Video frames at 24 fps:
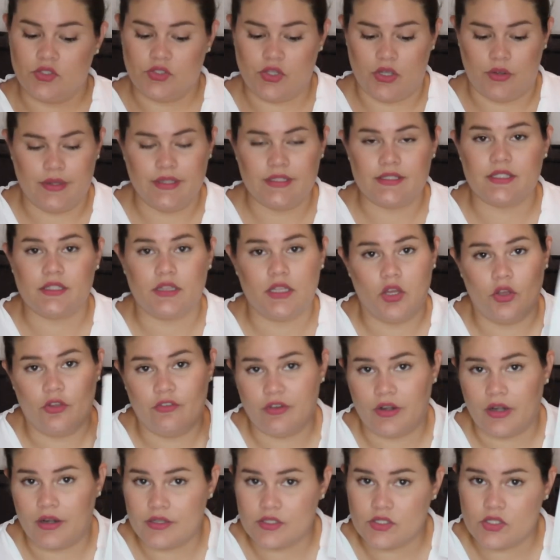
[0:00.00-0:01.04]
So it's
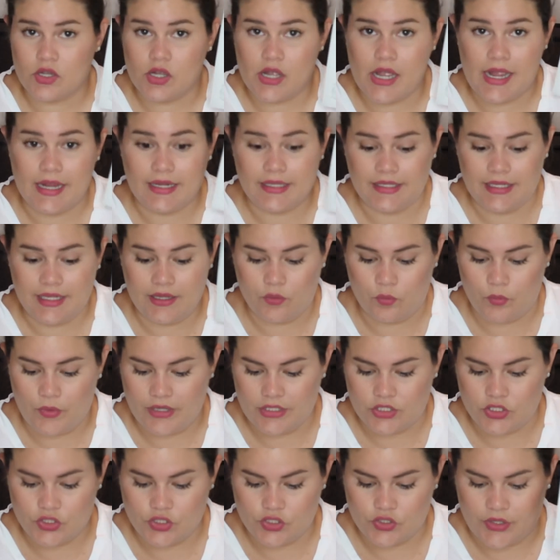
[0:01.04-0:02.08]
aloe vera, so I can't
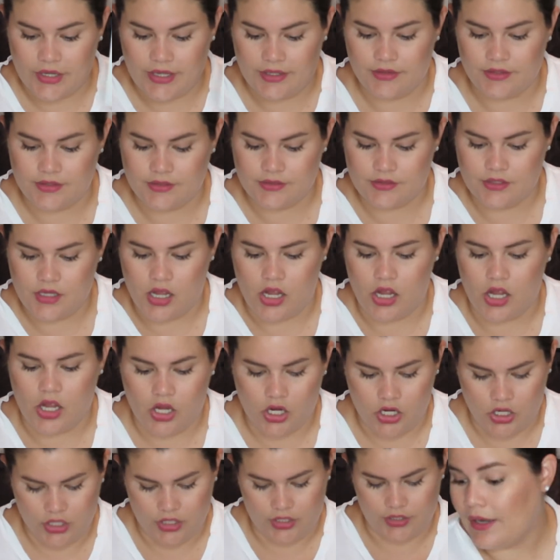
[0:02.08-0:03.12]
wait to try this
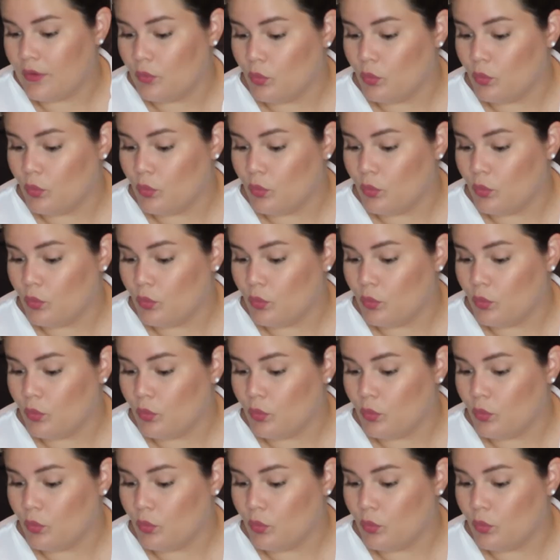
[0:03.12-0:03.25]
on.